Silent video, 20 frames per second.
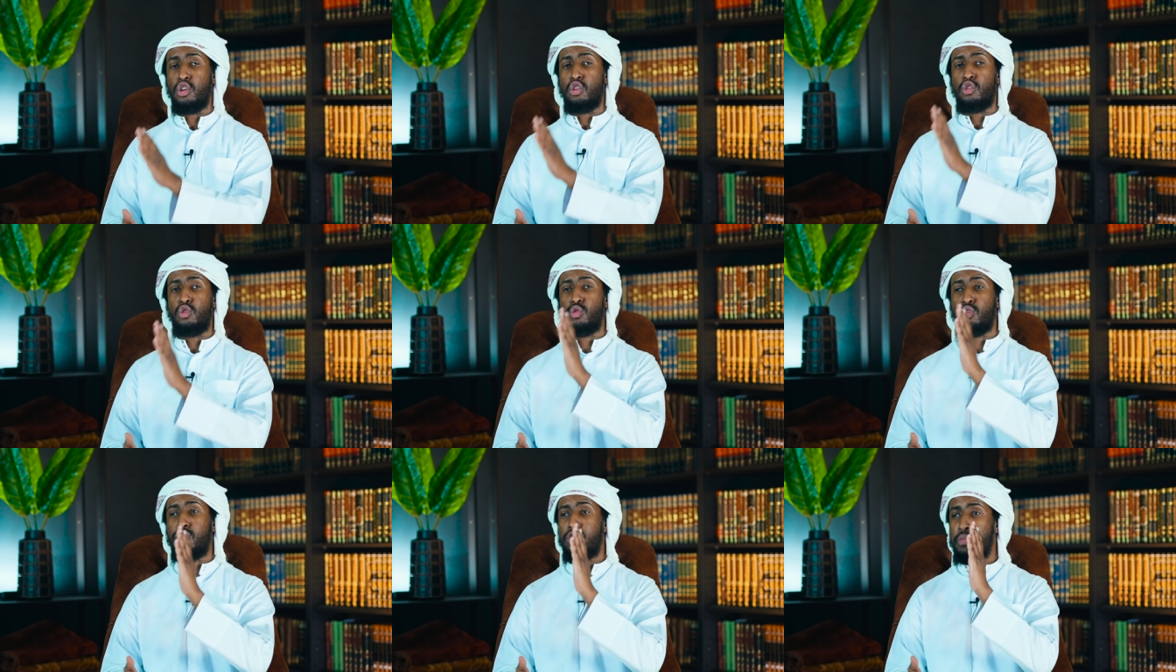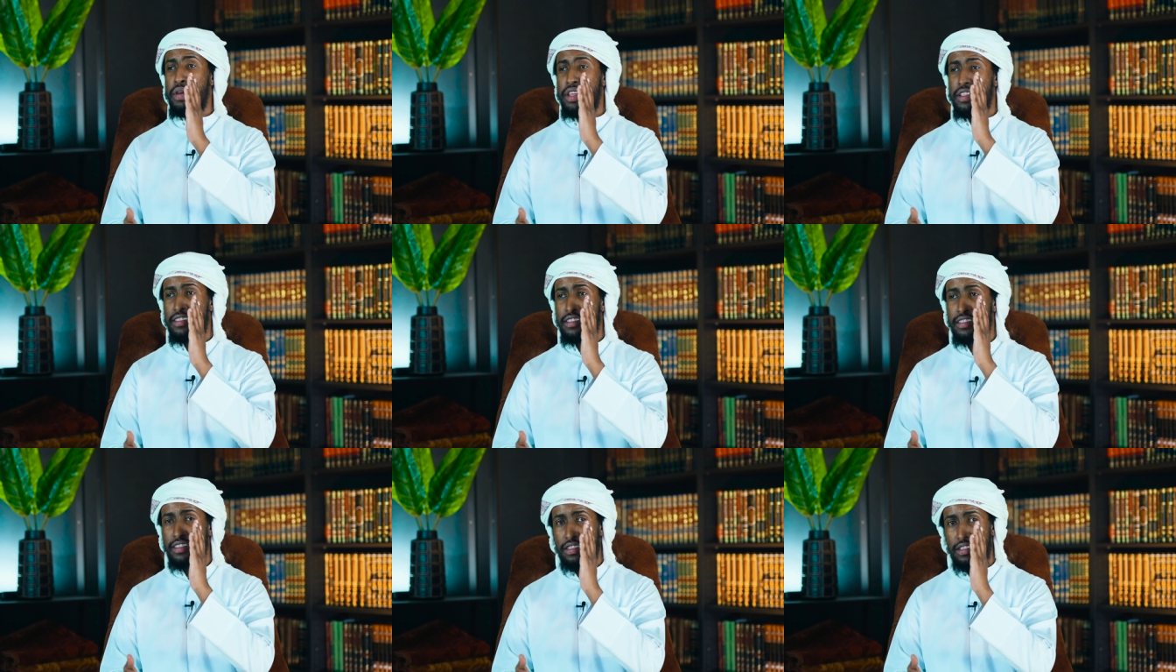who
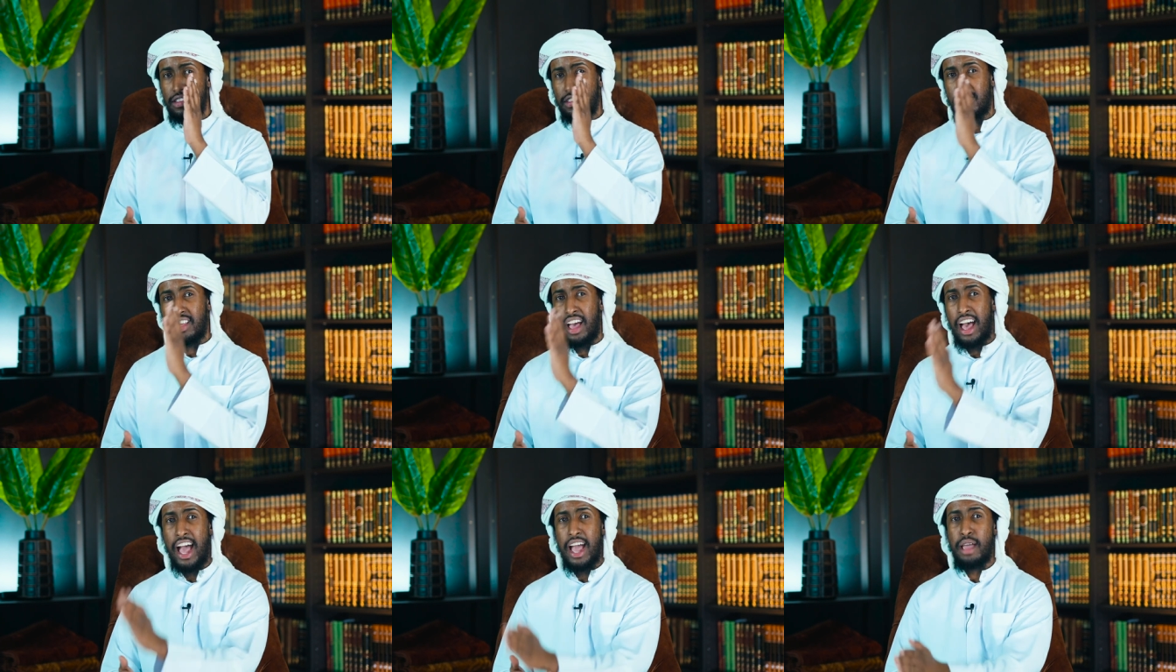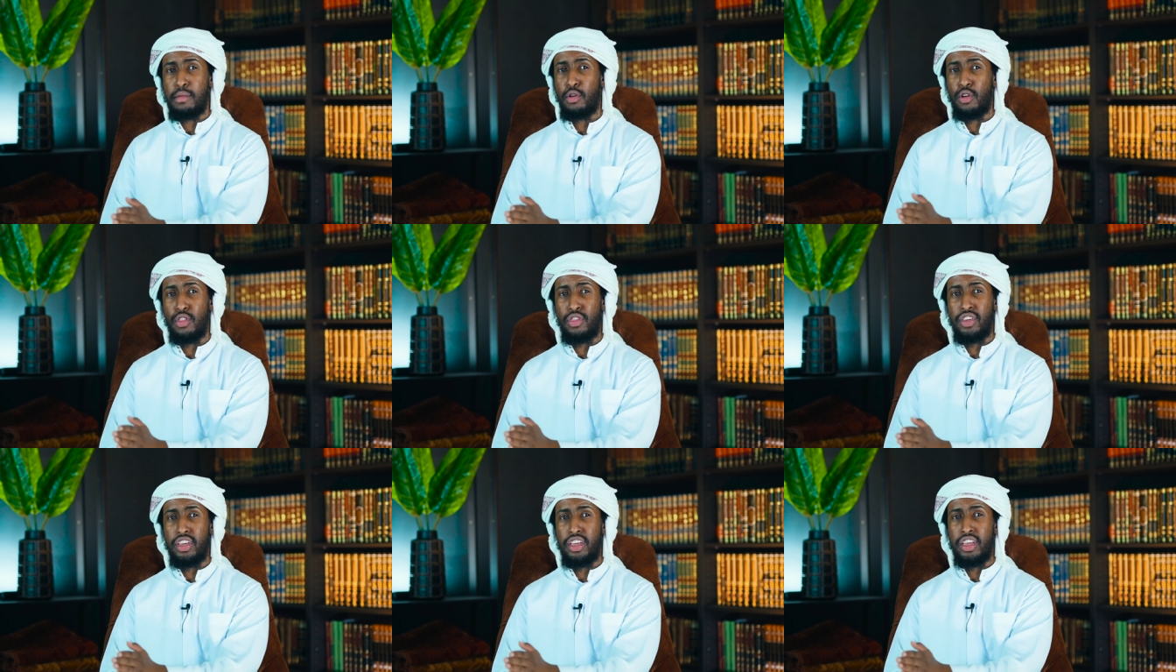spends time
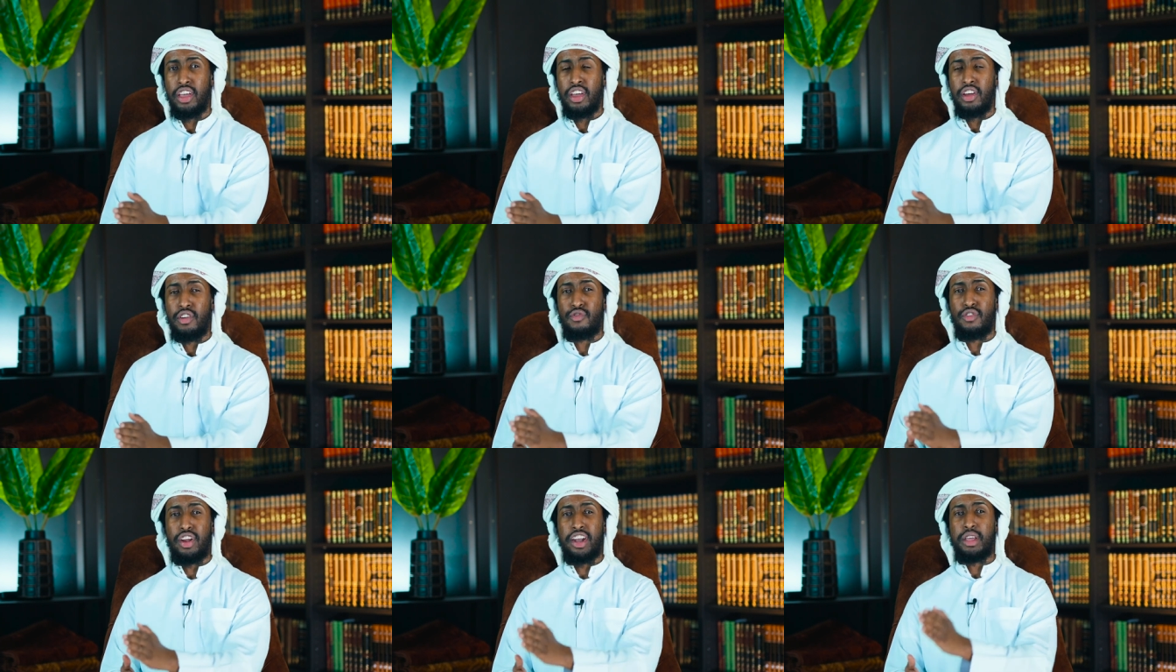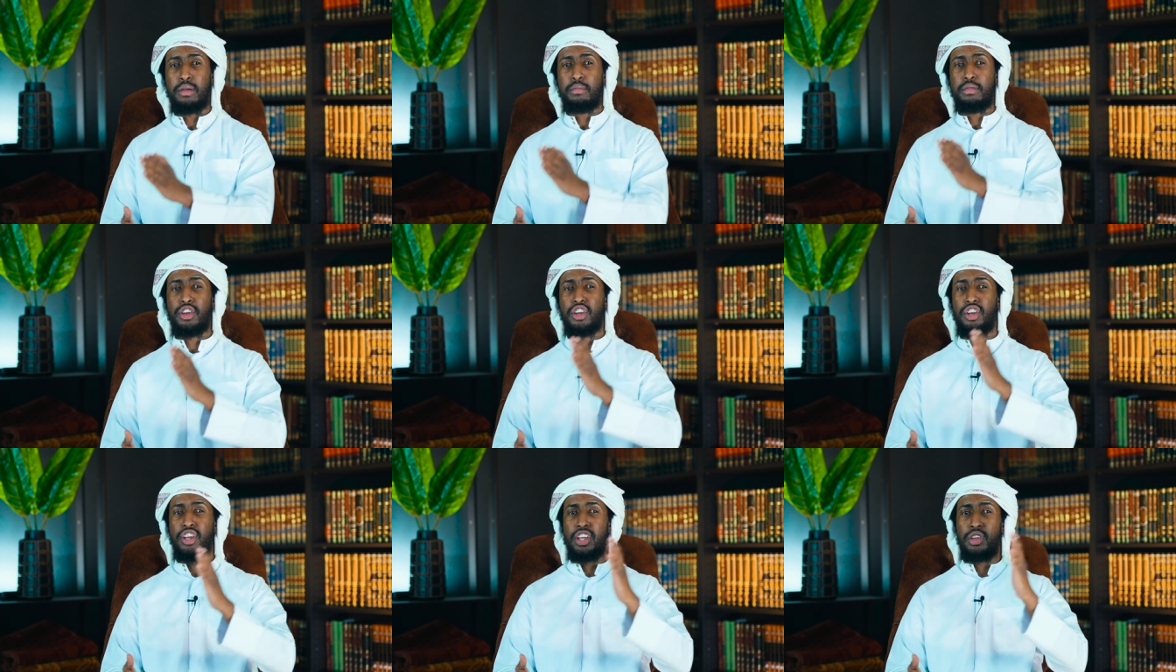on the running
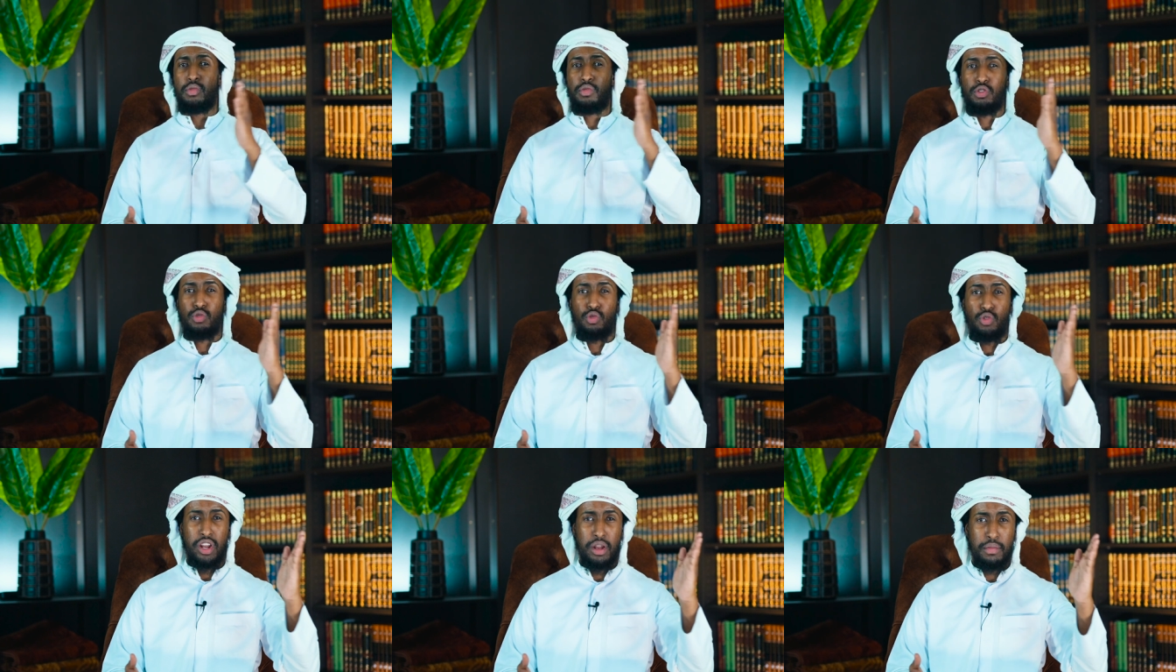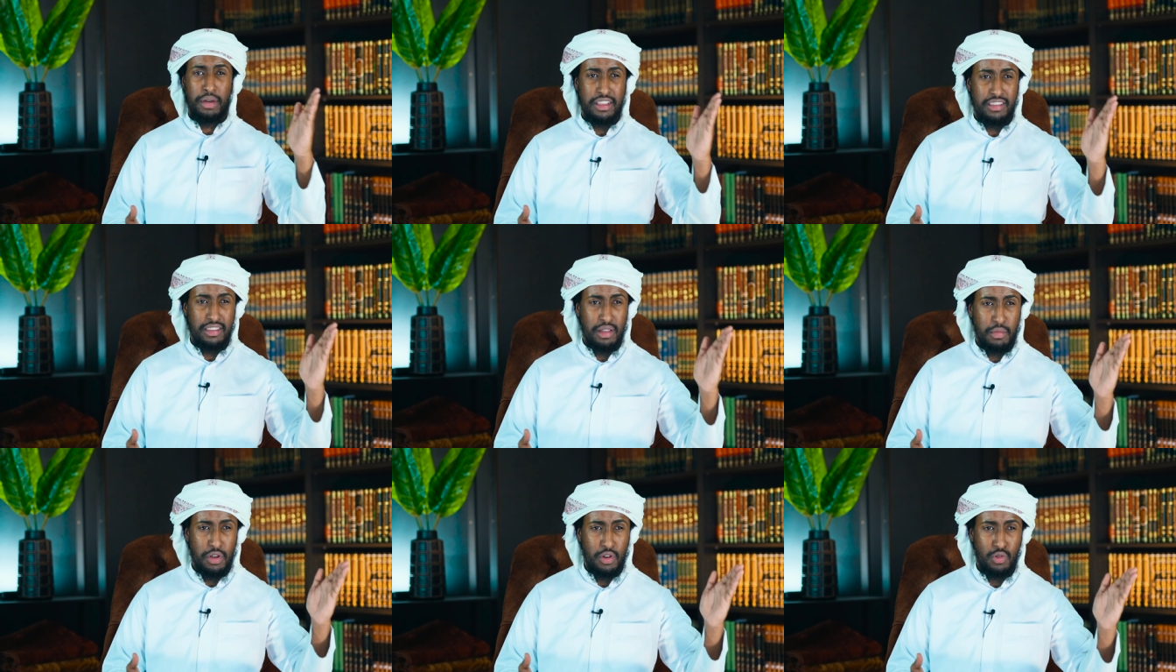machine. We're talking about
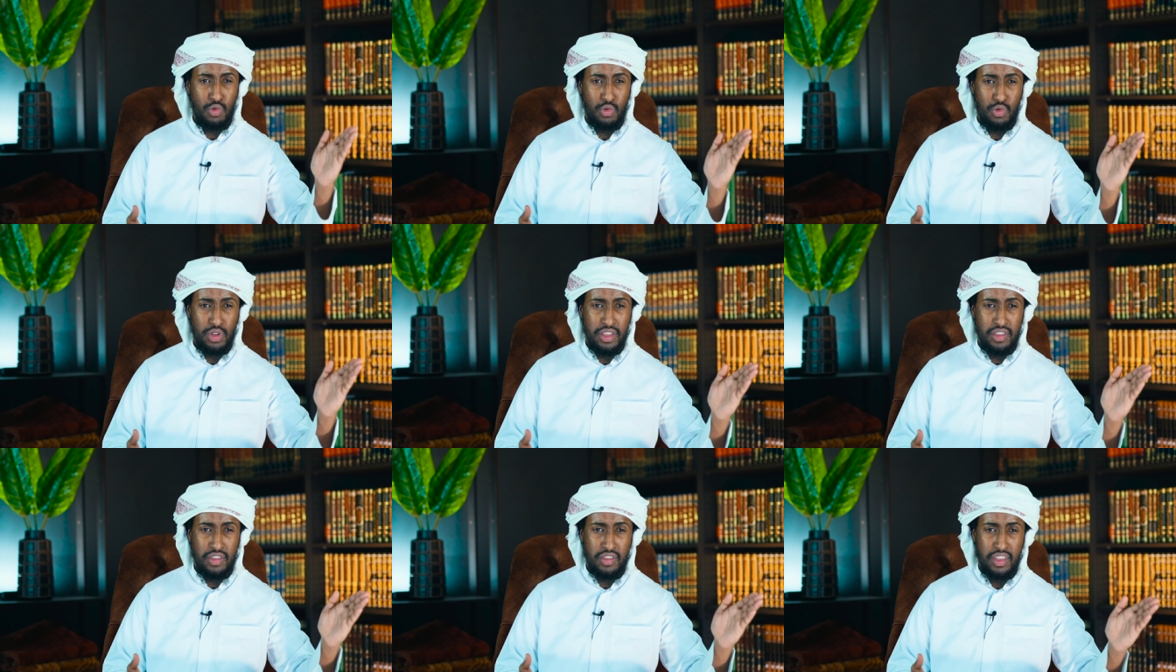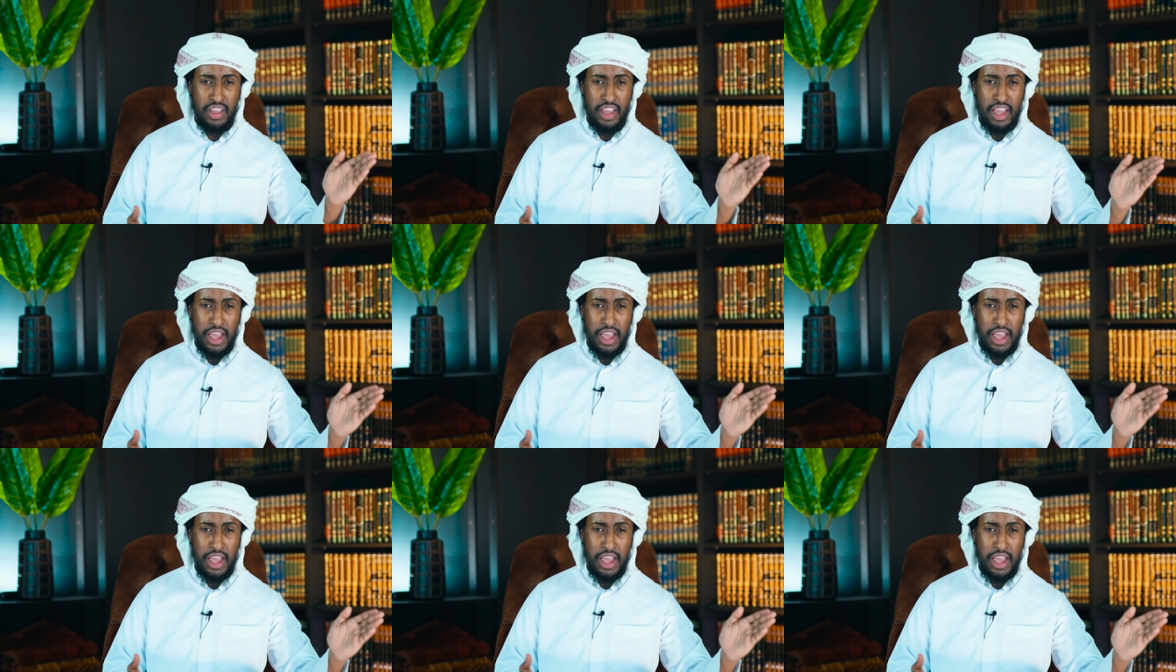someone who is